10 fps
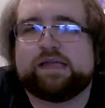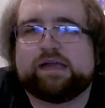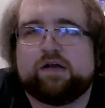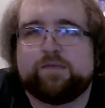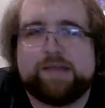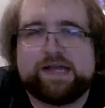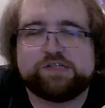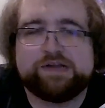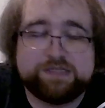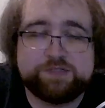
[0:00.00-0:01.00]
like our
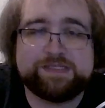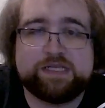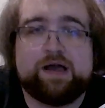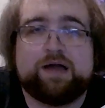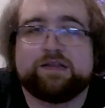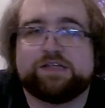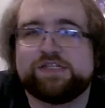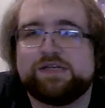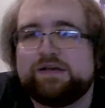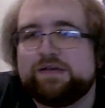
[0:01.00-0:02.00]
major, and this was in college.